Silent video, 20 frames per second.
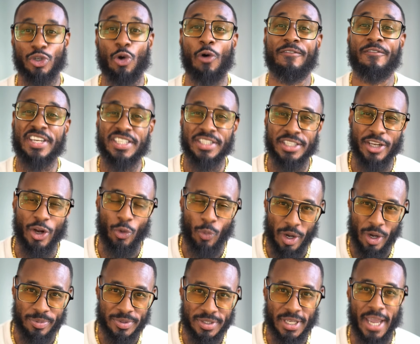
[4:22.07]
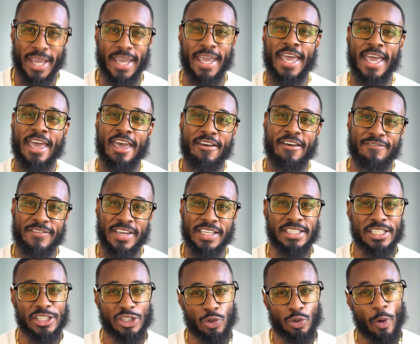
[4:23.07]
go visit their website at
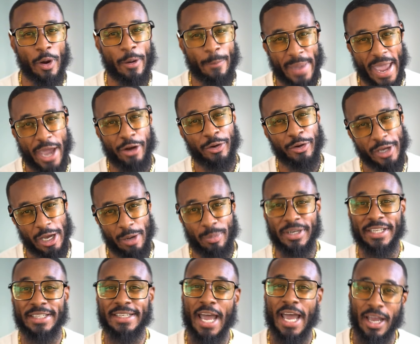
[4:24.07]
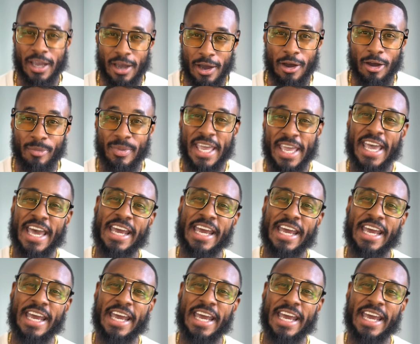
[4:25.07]
vintagesewingpatterncompany.com,